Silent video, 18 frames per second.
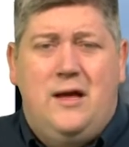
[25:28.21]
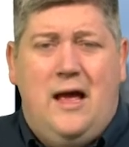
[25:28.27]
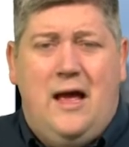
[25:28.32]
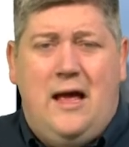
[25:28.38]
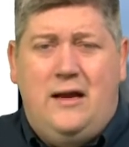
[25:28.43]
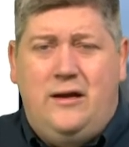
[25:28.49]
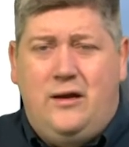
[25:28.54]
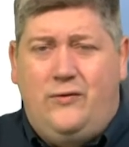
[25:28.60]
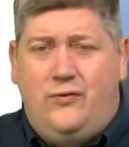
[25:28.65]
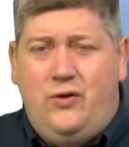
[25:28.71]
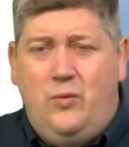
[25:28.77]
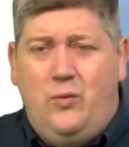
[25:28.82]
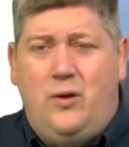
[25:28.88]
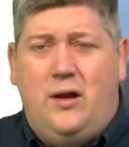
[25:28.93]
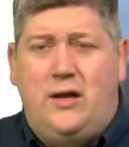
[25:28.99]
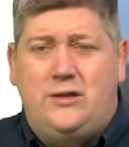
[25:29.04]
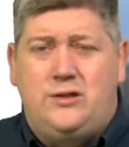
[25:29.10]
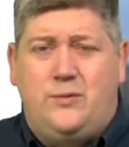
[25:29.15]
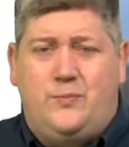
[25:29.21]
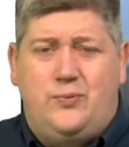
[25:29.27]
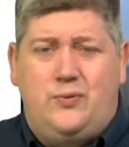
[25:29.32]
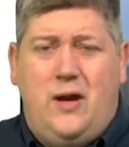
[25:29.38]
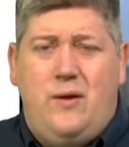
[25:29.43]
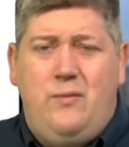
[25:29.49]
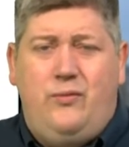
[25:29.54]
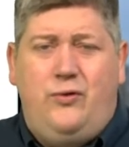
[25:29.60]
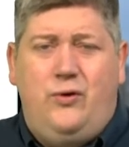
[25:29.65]
And if you want us to
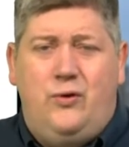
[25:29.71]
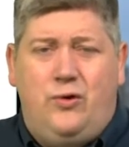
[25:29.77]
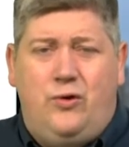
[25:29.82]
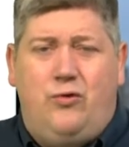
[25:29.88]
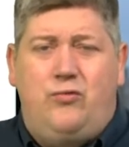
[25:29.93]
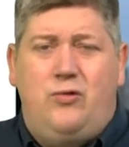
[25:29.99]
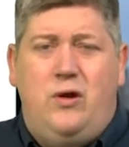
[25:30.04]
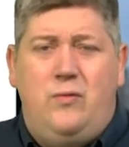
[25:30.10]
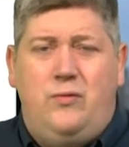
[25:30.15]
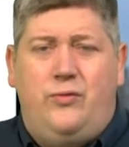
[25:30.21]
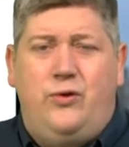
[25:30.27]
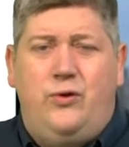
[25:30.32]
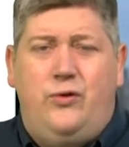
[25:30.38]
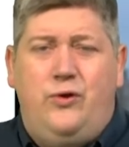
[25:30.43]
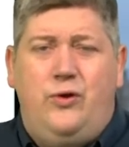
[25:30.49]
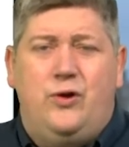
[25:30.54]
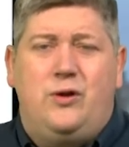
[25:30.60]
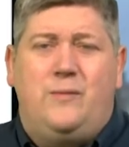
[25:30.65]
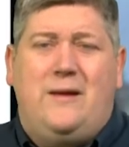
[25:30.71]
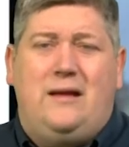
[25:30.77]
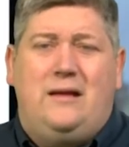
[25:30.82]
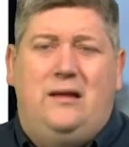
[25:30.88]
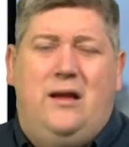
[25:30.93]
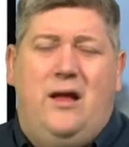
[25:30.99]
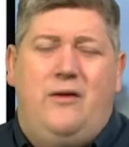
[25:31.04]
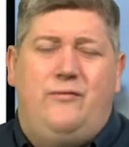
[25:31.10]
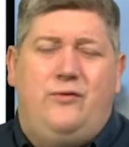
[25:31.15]
pray with you and agree with you that you're going to make
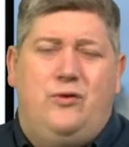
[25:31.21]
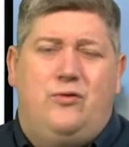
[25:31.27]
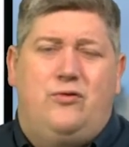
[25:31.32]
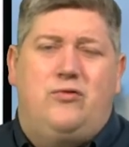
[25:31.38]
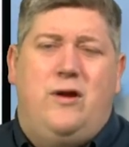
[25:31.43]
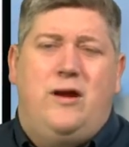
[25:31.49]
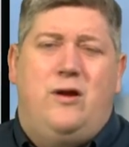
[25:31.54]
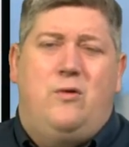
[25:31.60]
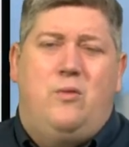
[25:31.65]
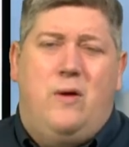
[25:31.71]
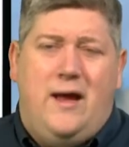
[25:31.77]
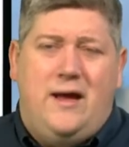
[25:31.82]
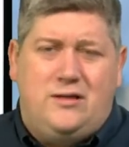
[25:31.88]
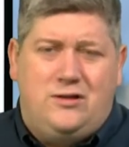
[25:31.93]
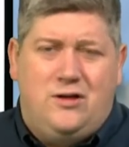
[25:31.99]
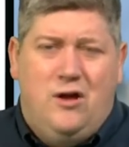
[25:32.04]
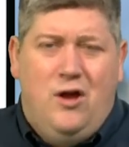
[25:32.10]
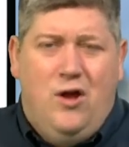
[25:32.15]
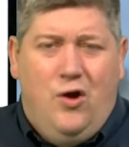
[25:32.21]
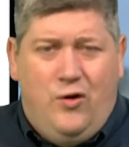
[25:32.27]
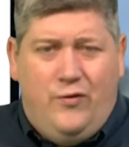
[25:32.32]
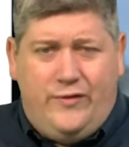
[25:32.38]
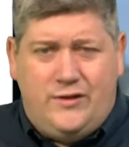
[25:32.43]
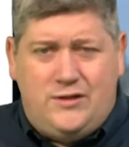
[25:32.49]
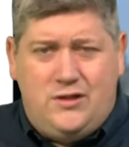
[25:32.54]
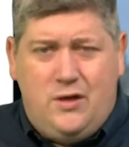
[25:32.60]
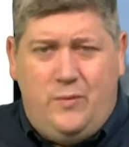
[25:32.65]
love your great quest, or
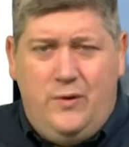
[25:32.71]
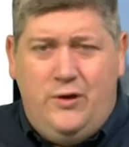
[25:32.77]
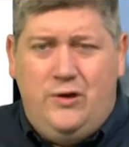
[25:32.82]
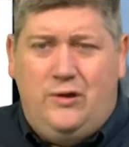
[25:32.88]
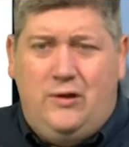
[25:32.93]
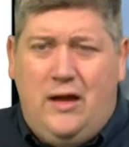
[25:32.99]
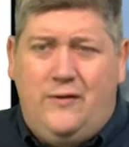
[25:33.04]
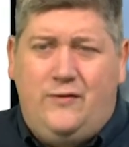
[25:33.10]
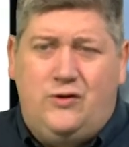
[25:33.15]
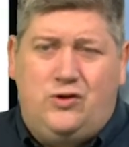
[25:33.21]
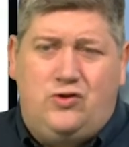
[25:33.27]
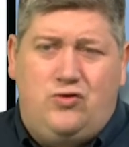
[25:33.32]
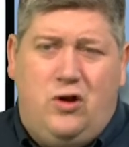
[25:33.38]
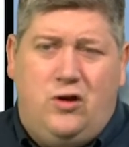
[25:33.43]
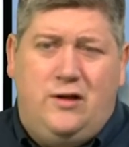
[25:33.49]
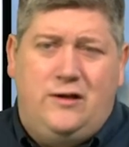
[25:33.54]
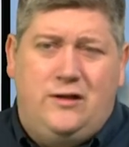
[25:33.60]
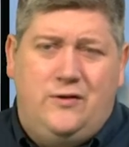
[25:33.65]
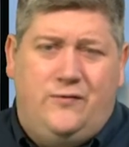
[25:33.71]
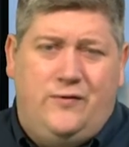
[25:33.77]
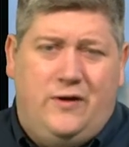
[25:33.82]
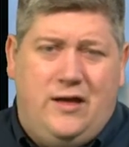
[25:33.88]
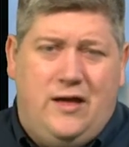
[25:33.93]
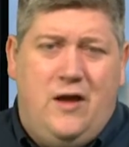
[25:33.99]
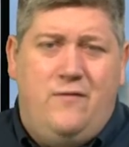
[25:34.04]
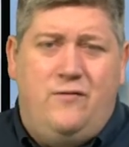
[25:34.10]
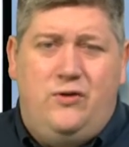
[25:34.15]
if there's someone in your life you're struggling to
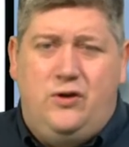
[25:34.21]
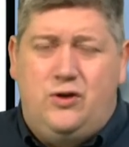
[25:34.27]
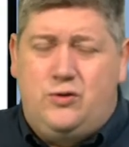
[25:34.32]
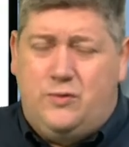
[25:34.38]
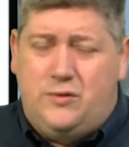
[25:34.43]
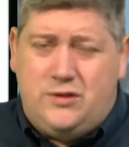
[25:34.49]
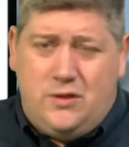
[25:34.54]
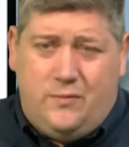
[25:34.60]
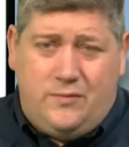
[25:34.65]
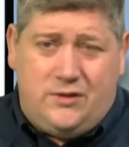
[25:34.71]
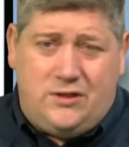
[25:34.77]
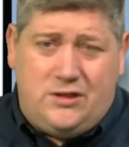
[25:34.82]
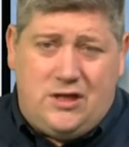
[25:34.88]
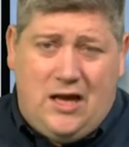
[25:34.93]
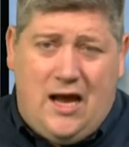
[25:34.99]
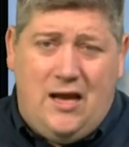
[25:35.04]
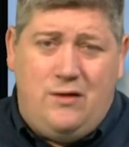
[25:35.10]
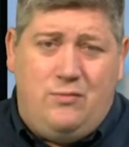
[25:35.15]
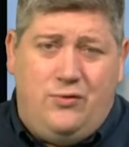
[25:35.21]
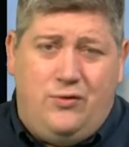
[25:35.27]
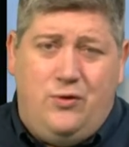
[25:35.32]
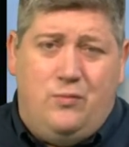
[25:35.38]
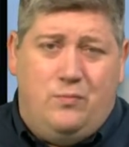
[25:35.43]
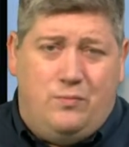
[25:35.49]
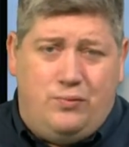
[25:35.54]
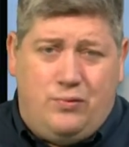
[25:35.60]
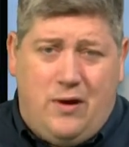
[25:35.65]
forgive and you just want someone to stand with
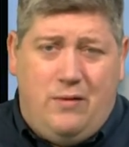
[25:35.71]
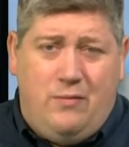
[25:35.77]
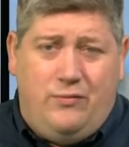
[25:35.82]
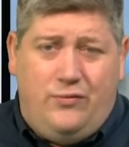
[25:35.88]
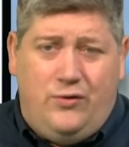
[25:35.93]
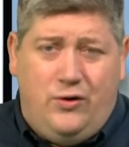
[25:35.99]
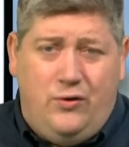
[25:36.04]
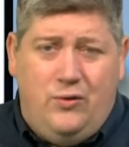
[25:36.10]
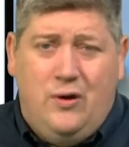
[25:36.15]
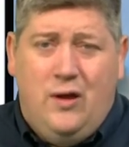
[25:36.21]
you and pray with you,